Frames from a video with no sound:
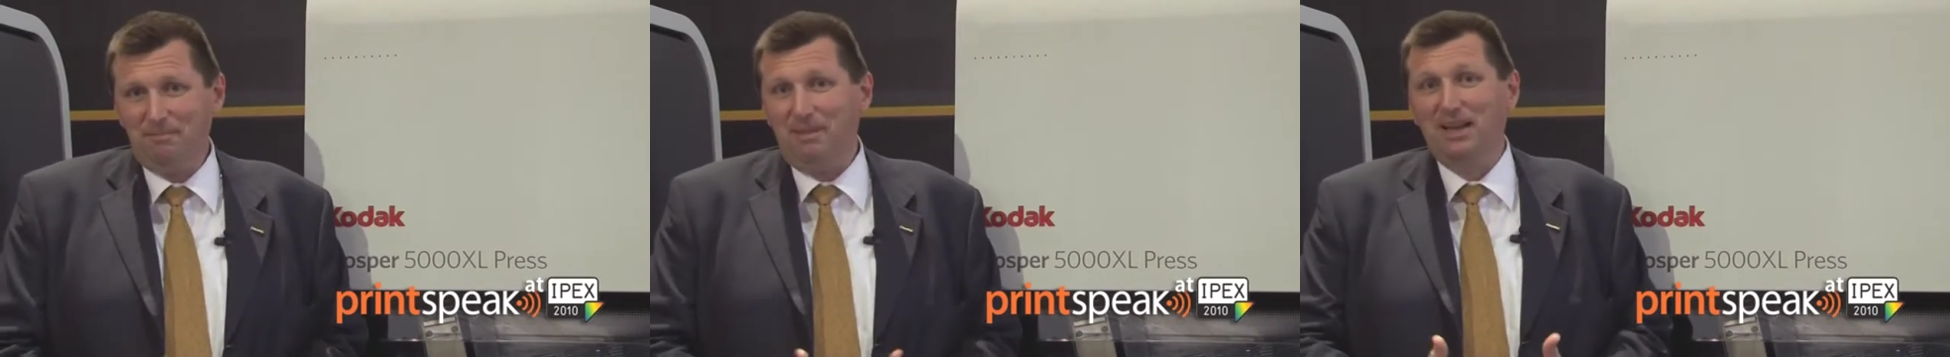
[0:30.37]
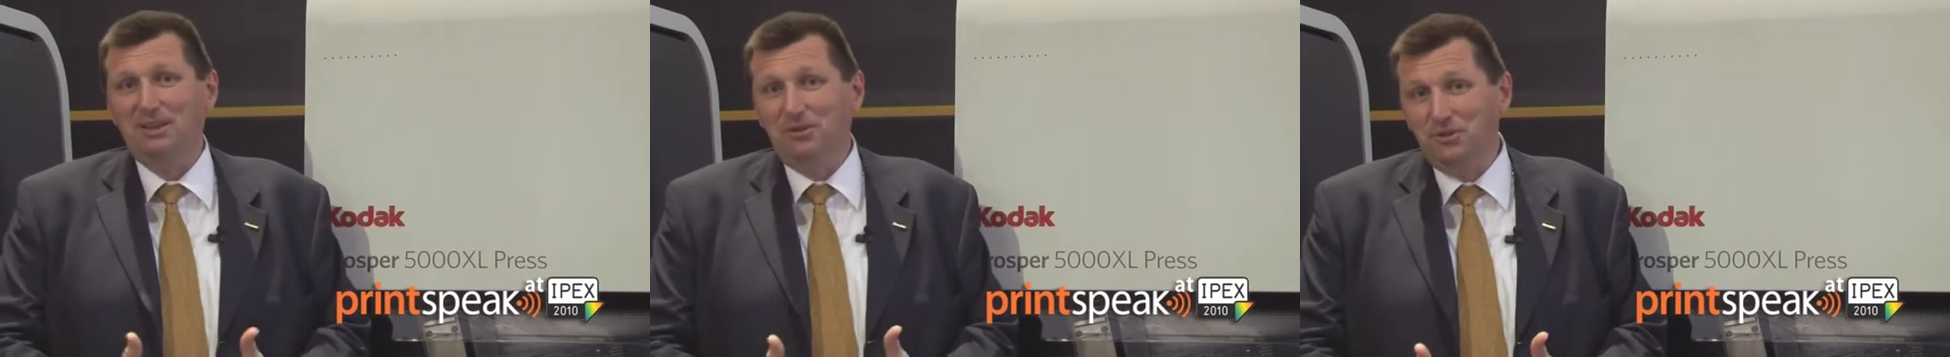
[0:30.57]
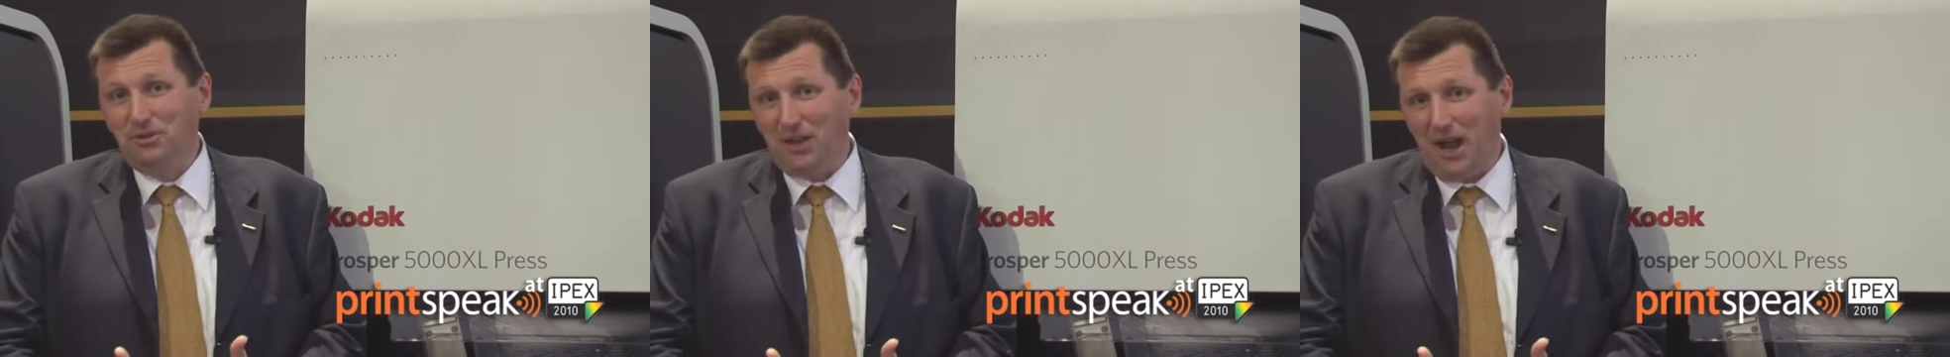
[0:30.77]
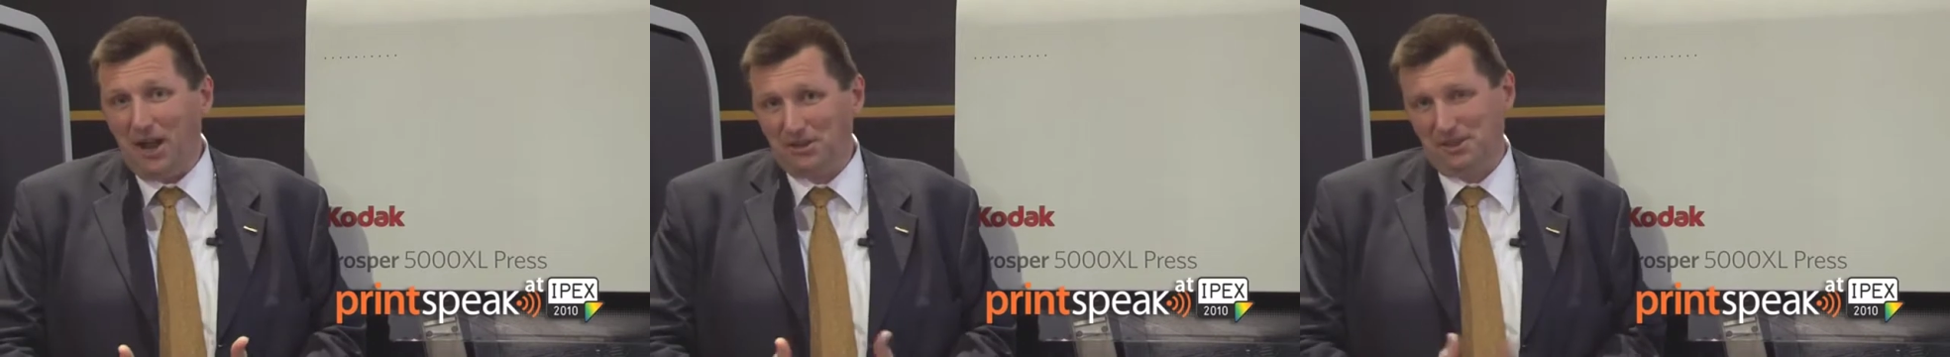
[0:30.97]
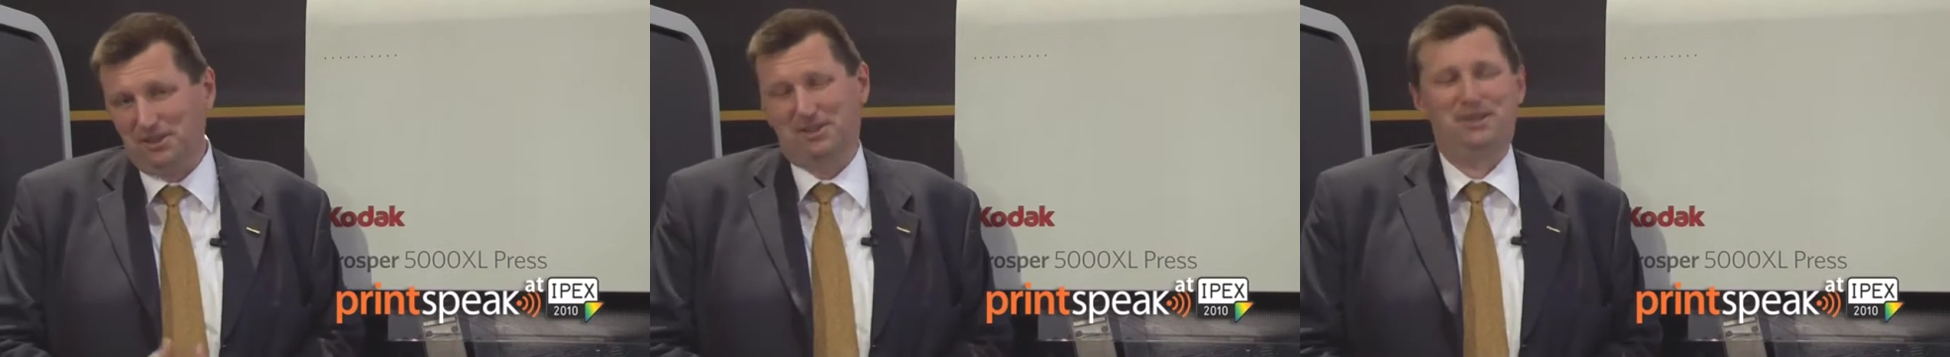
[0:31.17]
by
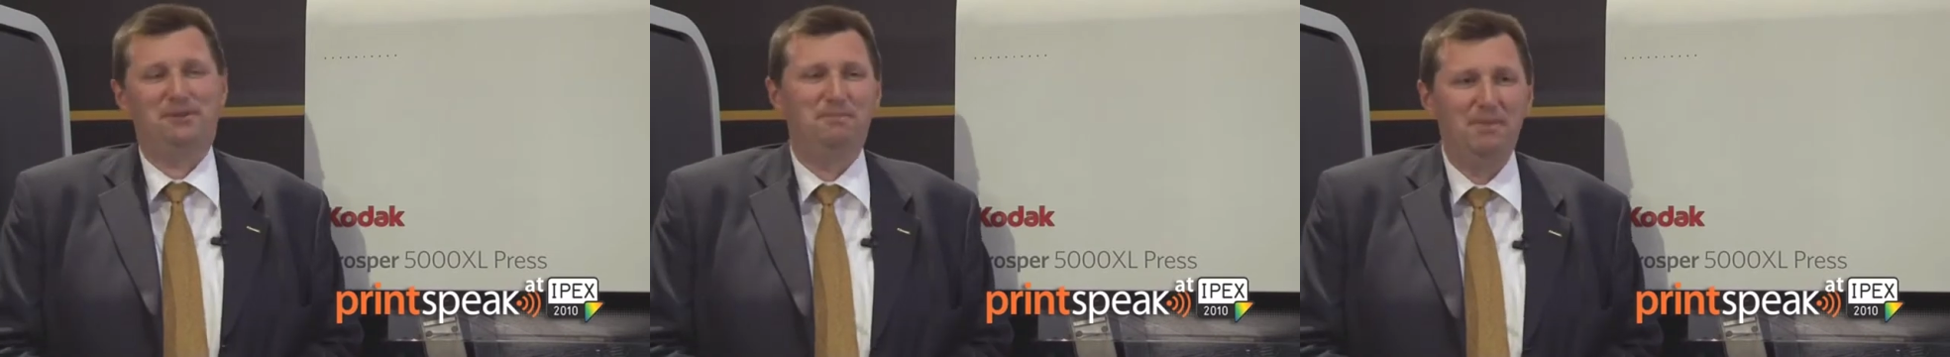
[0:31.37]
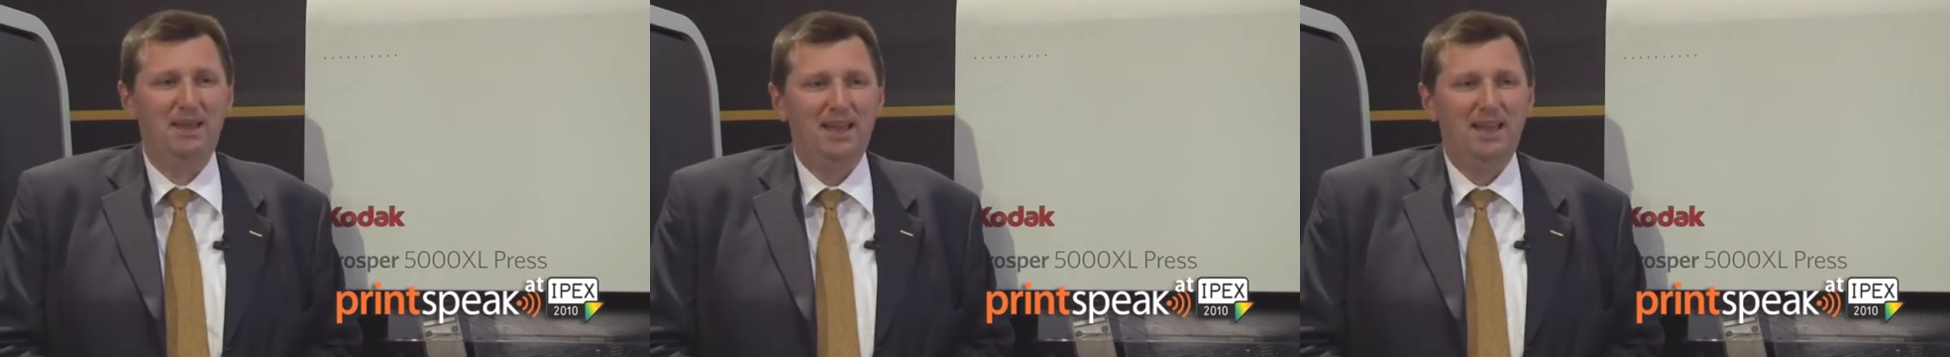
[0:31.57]
2000.